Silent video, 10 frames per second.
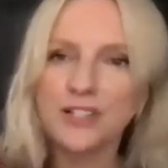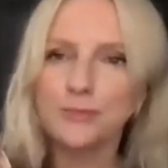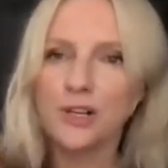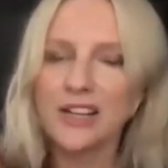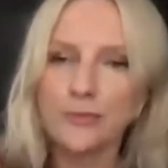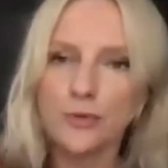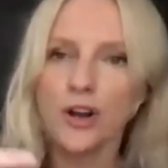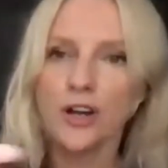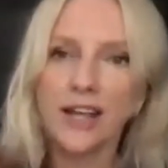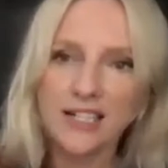more clever, more
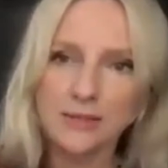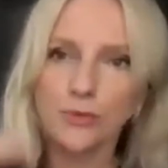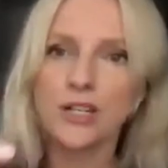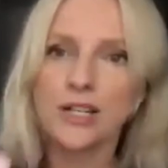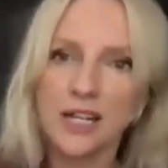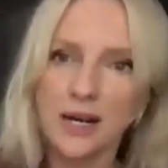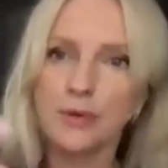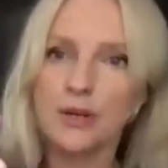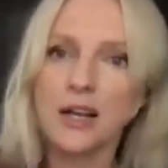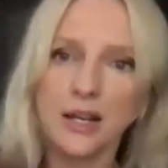connected, more da da
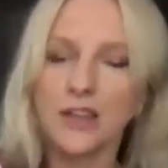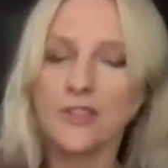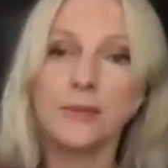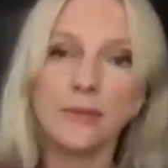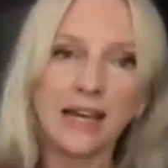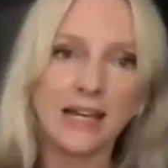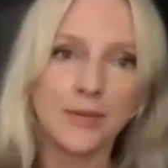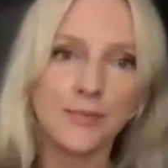da than me.